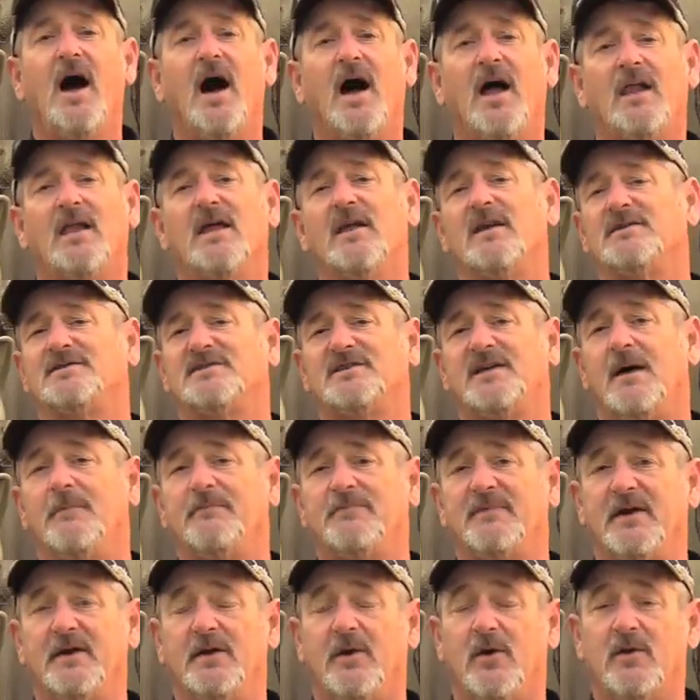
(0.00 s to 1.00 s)
a little
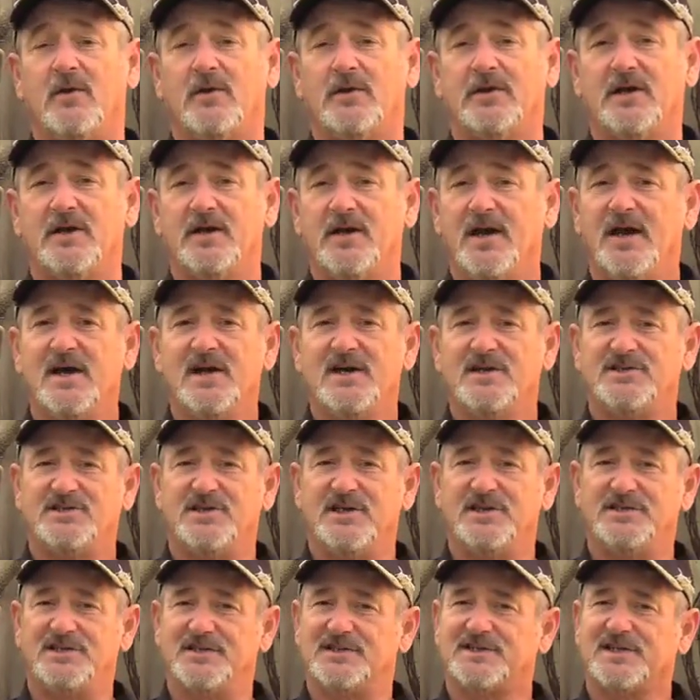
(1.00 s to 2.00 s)
something older.
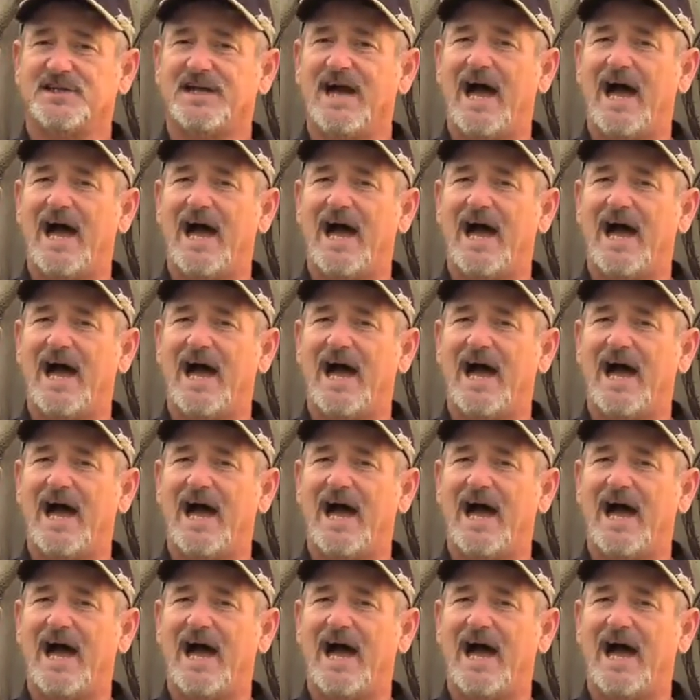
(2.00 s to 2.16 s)
She just